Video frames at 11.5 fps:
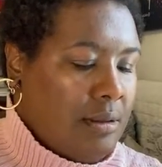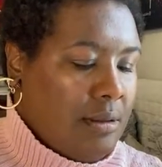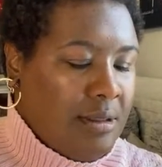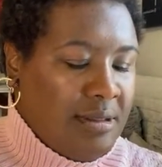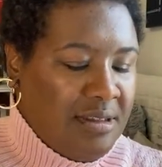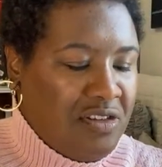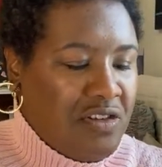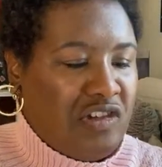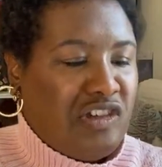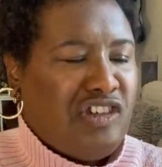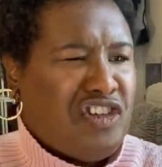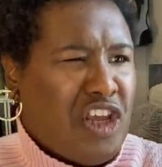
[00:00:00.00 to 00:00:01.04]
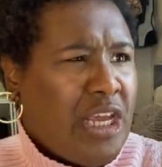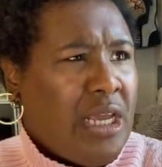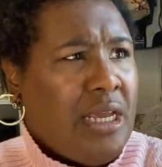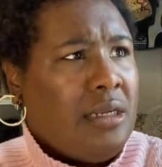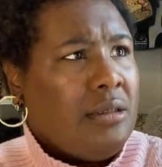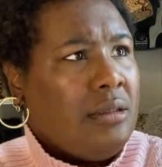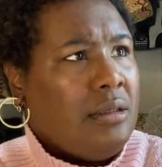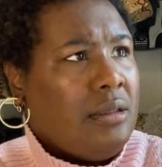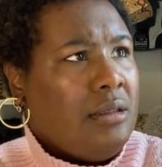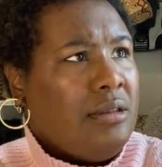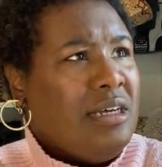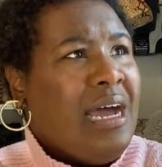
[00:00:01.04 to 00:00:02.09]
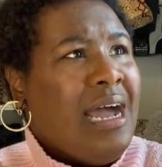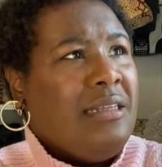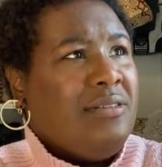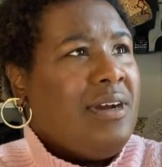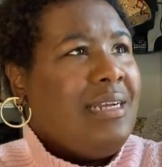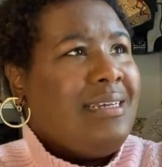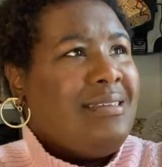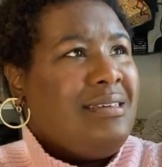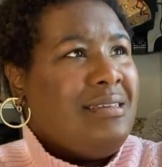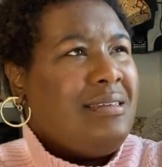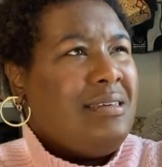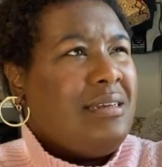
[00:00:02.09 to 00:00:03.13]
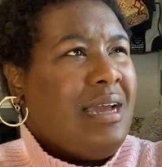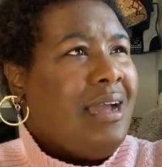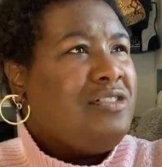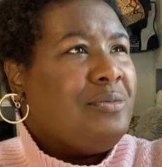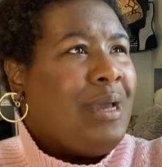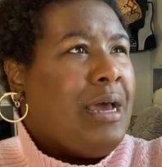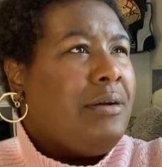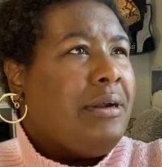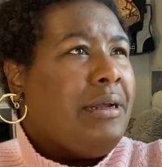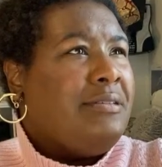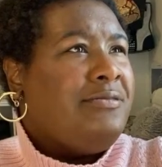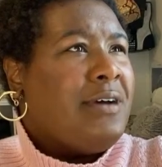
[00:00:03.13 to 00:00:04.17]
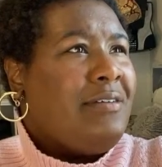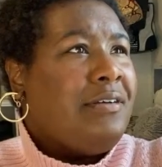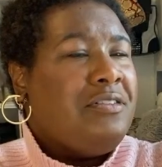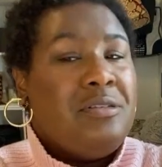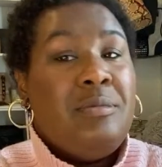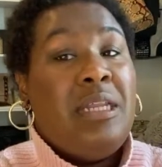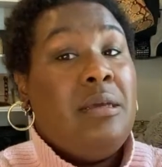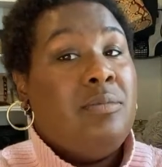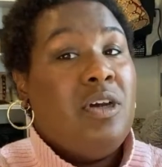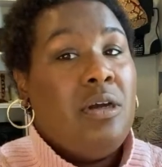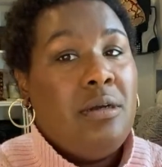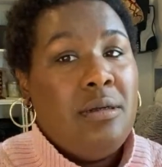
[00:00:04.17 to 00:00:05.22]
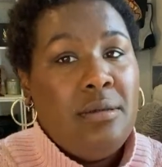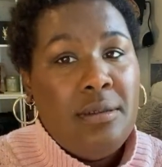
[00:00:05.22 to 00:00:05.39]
This is shade, the Hyaluronic Tinted Hydra Powder in 500 Medium Dark.